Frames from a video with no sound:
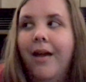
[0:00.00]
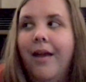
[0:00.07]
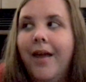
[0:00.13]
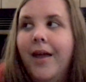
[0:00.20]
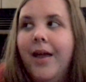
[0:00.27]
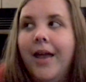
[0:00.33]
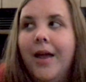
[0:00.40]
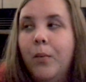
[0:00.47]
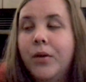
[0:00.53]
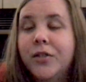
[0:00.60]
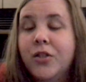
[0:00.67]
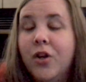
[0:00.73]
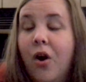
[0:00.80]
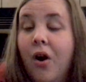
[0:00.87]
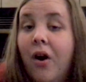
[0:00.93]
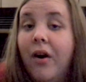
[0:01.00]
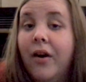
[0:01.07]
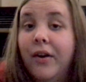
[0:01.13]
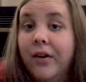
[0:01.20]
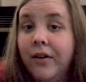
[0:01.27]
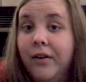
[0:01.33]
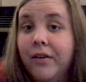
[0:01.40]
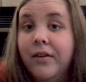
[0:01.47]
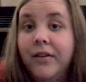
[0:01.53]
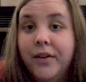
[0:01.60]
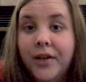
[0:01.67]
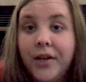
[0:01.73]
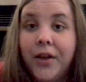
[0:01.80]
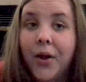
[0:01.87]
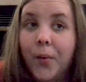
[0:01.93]
It was hard
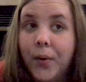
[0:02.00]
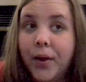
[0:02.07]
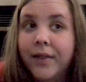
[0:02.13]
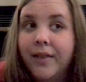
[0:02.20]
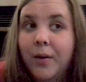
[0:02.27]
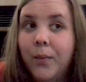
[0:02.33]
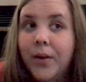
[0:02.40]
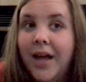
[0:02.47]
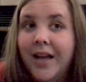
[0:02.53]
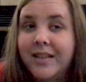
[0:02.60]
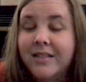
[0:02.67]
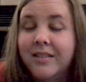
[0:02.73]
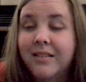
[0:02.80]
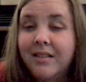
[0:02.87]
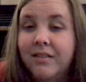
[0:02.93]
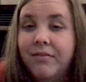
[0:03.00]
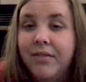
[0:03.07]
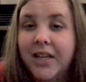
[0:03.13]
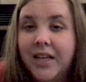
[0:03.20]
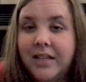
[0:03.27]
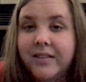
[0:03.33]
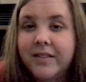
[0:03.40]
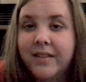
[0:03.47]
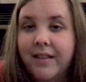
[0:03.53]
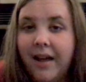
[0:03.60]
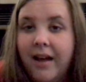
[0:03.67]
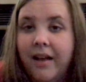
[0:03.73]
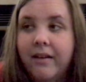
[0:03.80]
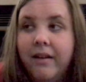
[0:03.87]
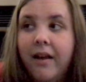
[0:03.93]
knowing that we had to leave the kids in
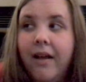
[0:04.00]
that